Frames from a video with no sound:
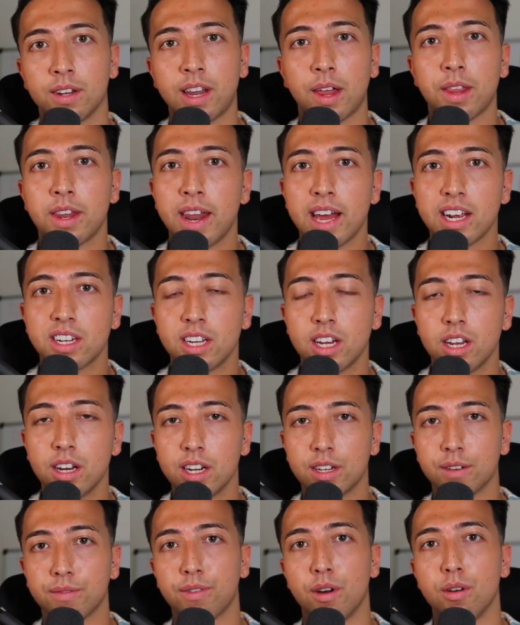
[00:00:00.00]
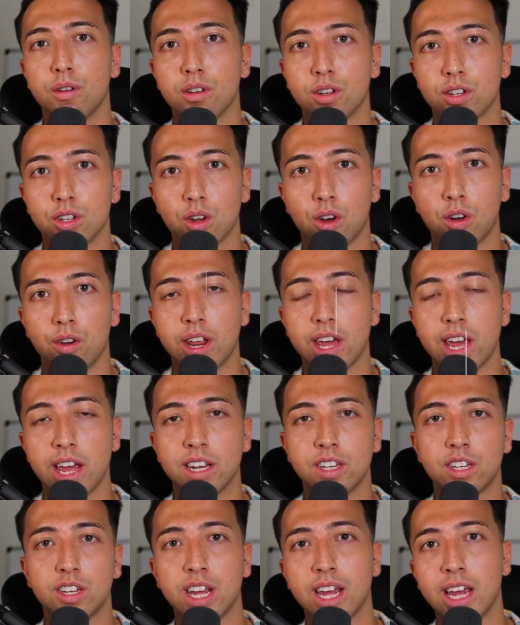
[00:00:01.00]
Now, the next thing you need to focus on
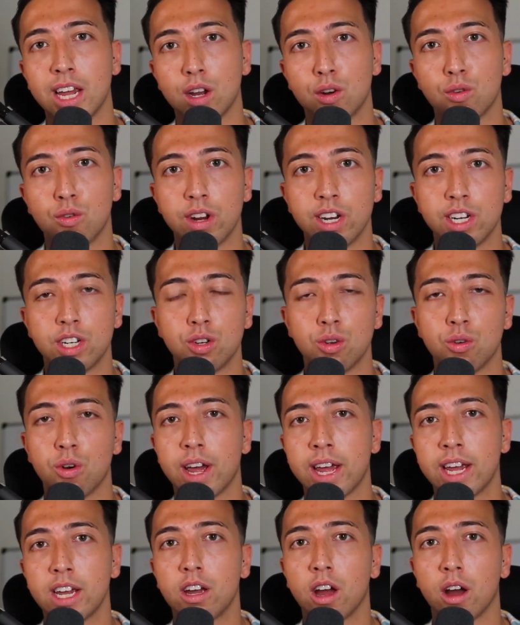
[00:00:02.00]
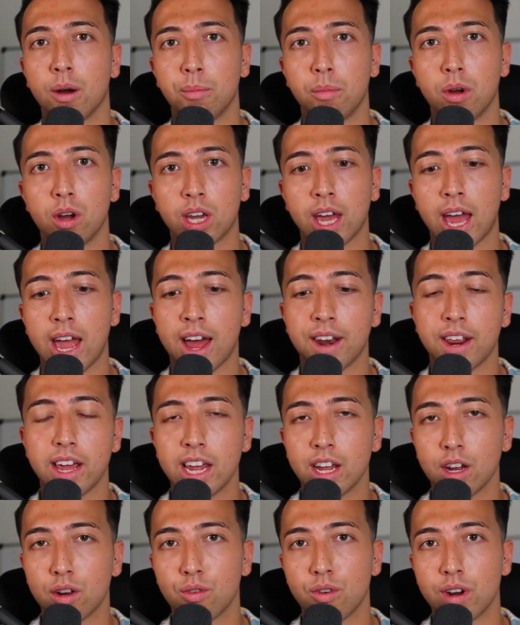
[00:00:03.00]
is to increase your income, okay, and
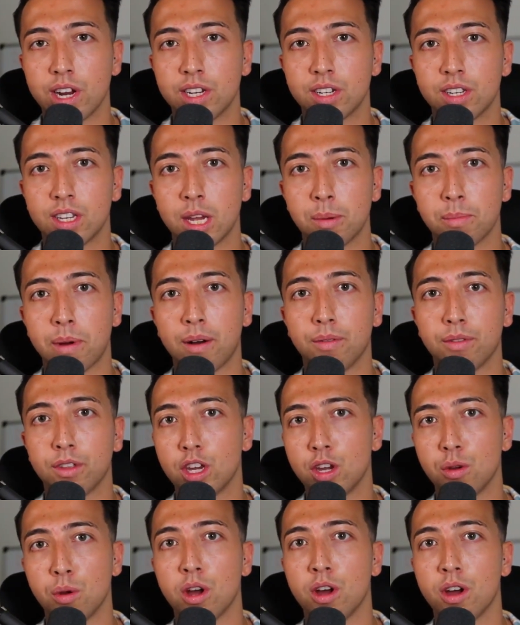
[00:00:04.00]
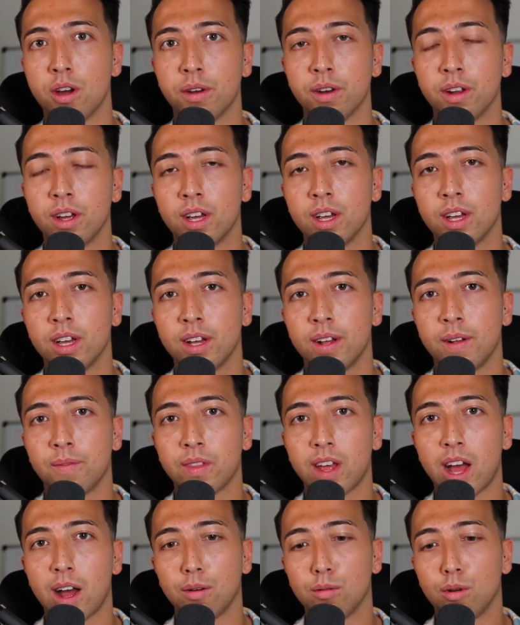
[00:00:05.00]
increase the amount that you earn.
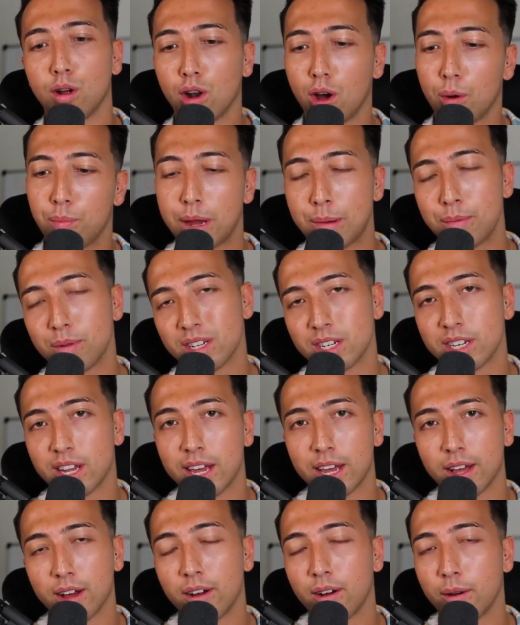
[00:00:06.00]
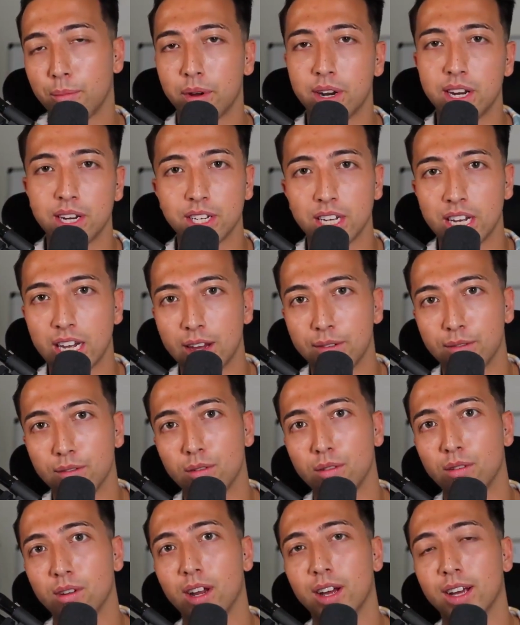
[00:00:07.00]
Now, a lot of people that say, oh, money's
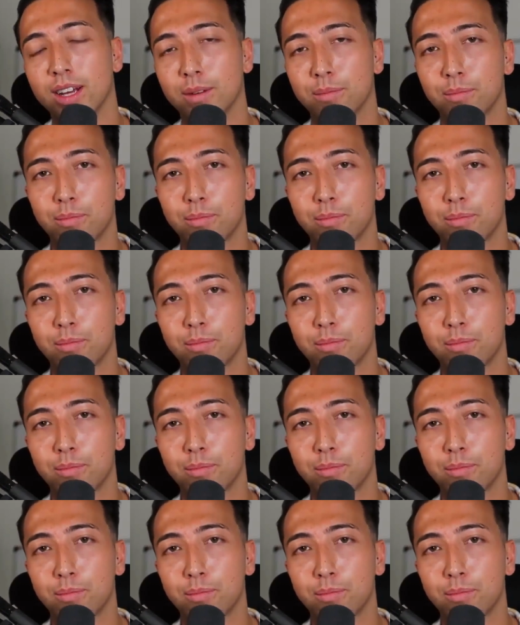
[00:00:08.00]
evil, like